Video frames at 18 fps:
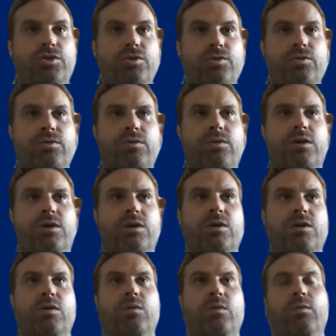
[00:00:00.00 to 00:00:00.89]
Duke
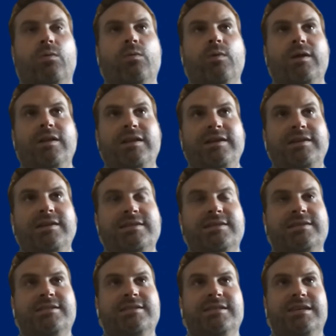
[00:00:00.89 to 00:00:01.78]

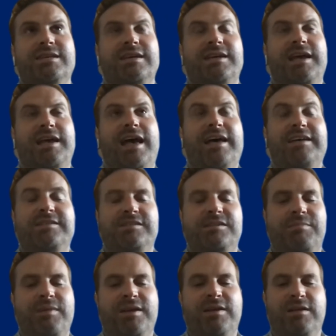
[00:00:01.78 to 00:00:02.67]
releases
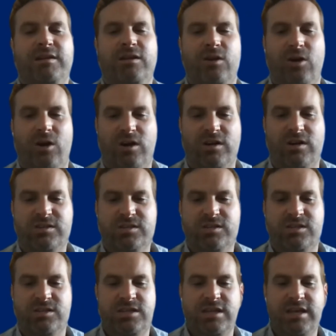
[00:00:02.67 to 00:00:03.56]
estimated
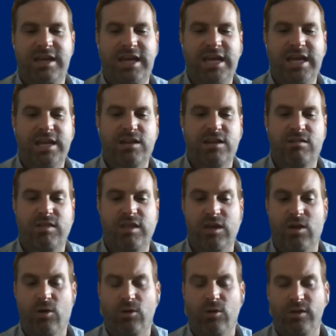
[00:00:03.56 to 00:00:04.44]
cost in
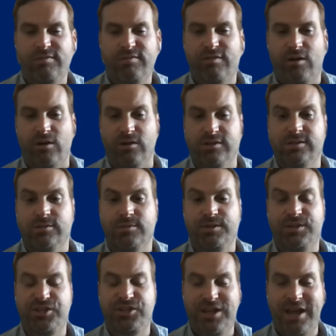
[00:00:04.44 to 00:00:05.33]
the early fall. So
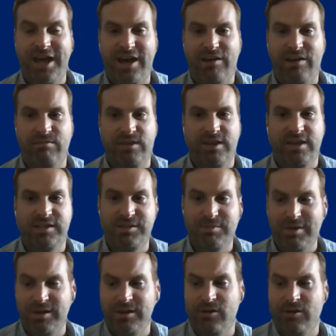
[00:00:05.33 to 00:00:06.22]
we should have the
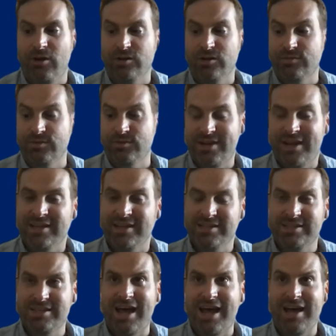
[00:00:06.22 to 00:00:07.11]
estimated cost for
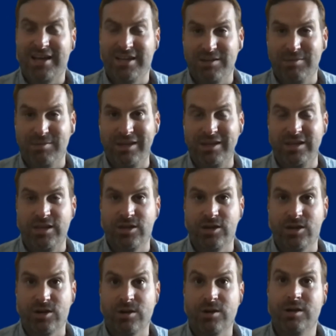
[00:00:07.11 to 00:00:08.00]
next academic
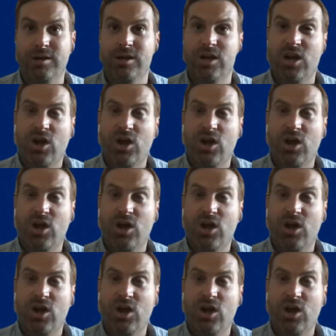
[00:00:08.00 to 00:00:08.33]
year,